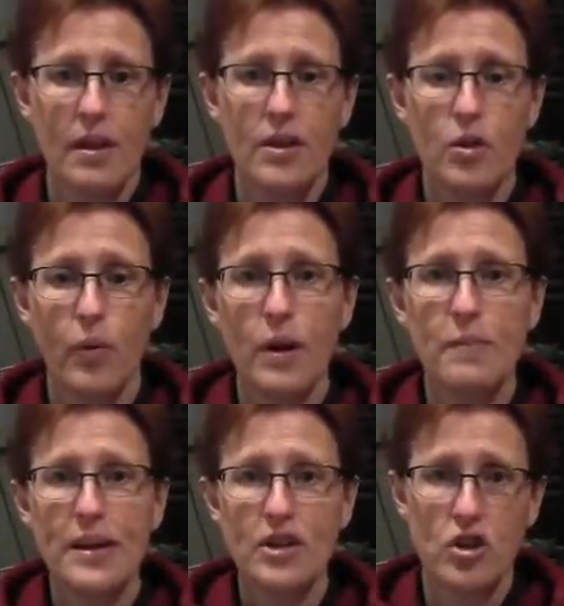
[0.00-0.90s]
You want to
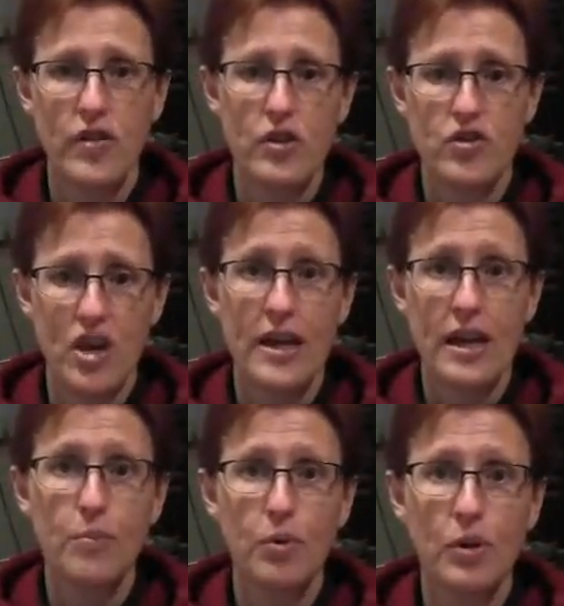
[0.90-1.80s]
make sure that you shake
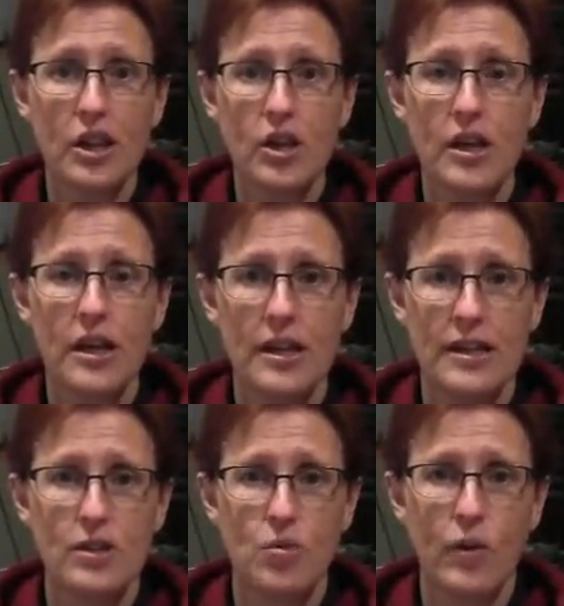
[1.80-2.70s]
it up really good.
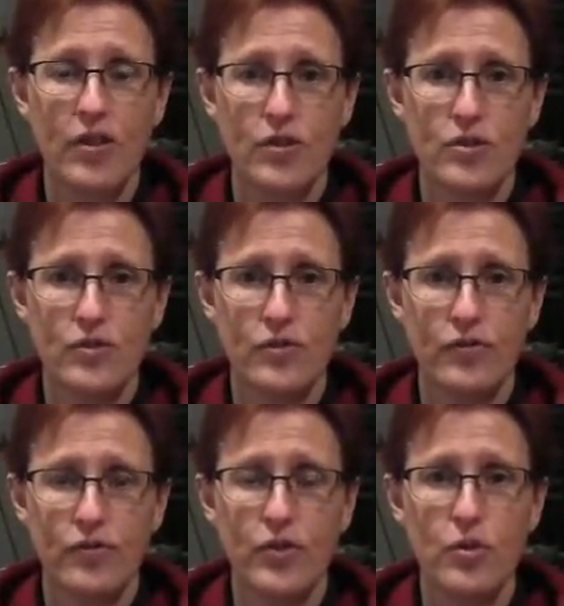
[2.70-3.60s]
It is one of those
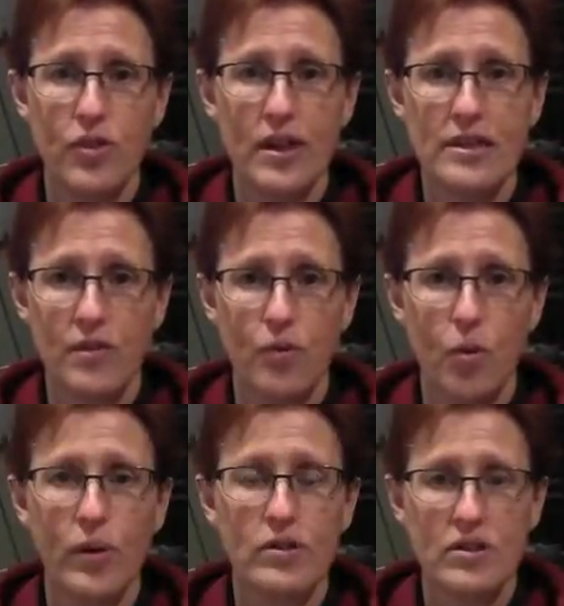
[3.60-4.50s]
few things of
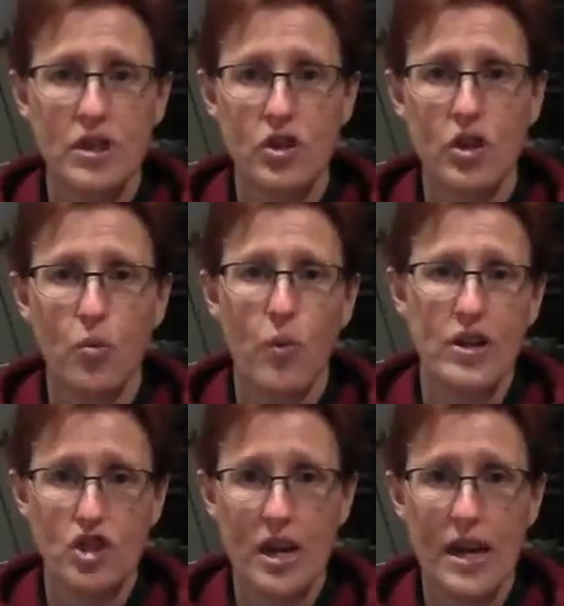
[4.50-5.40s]
oils that you're going to want
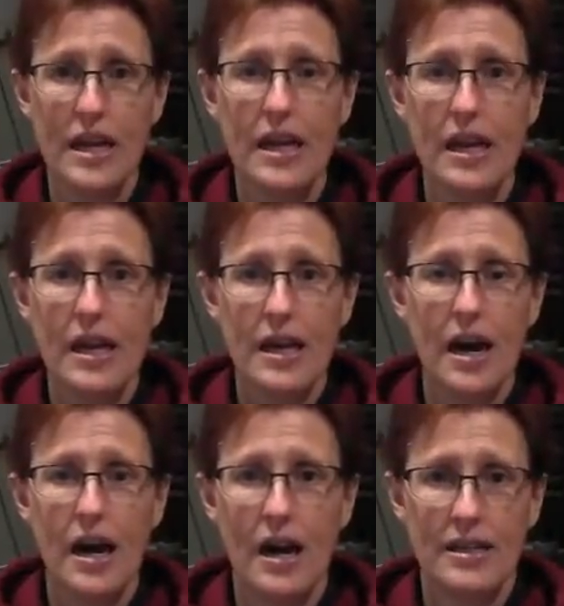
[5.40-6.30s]
to shake it
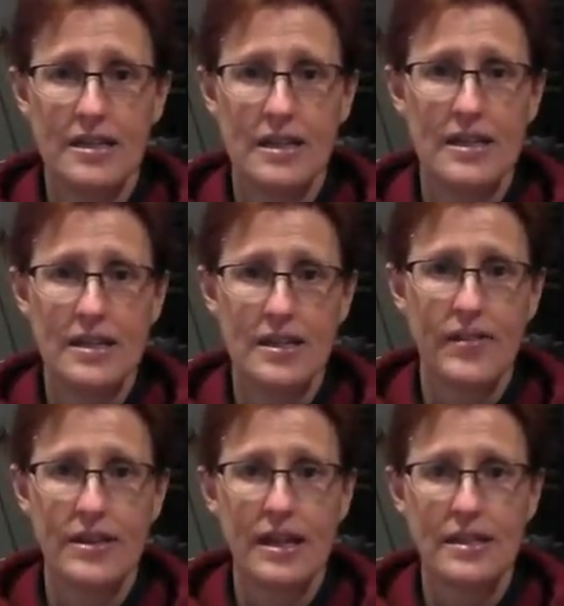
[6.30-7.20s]
because it does have
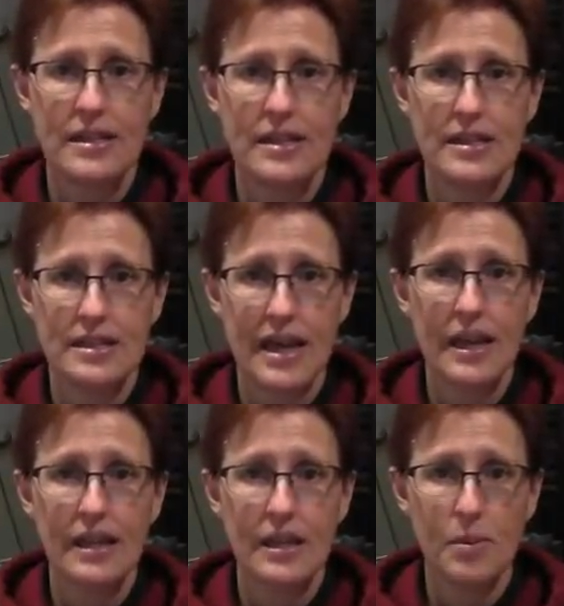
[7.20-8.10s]
a tendency to
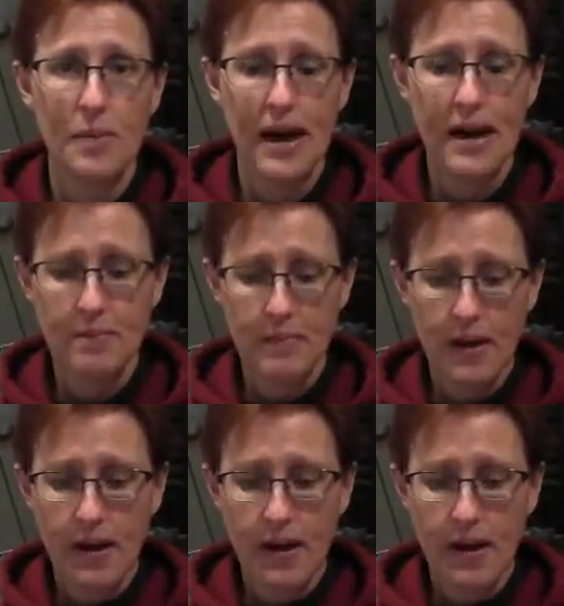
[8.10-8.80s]
settle in the bottom.